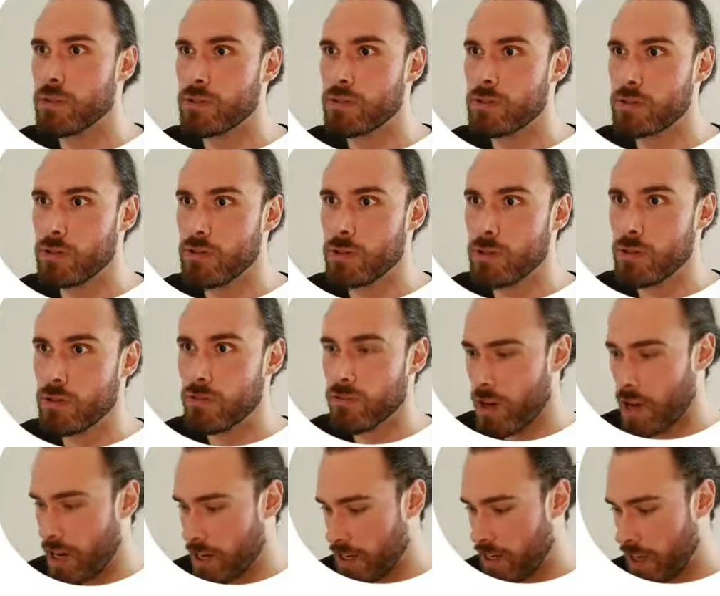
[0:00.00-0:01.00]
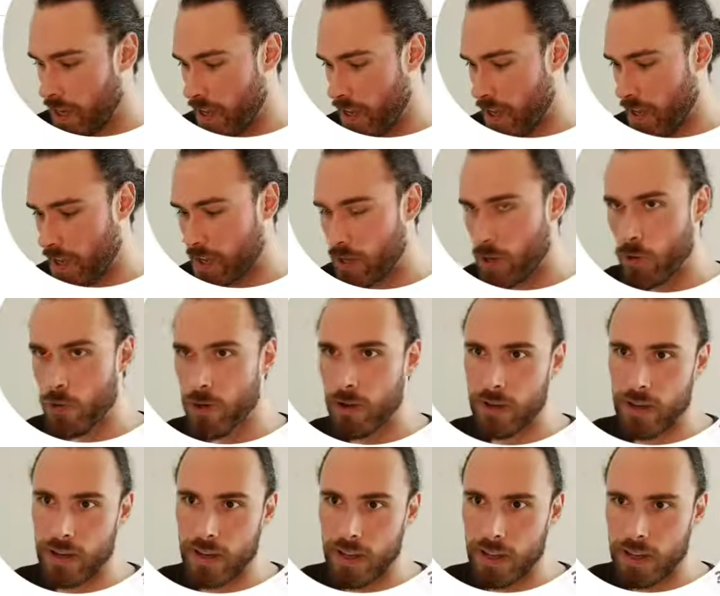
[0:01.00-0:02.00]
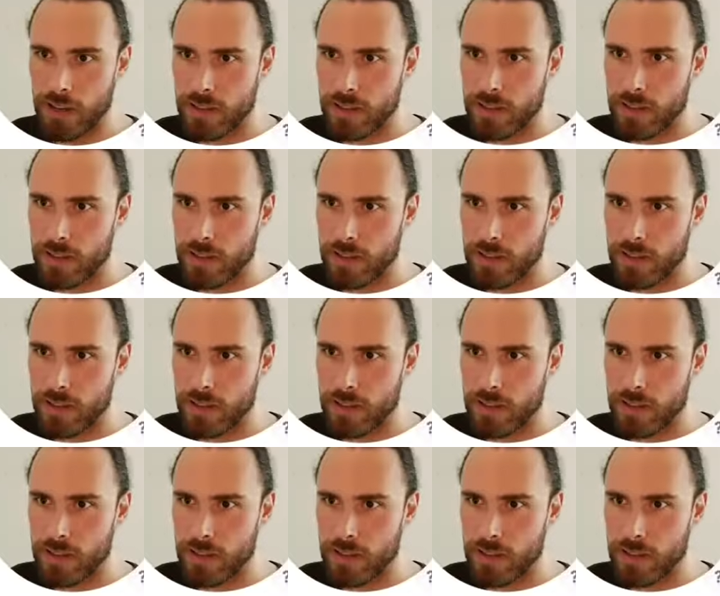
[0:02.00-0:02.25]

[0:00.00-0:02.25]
to write a query, and let's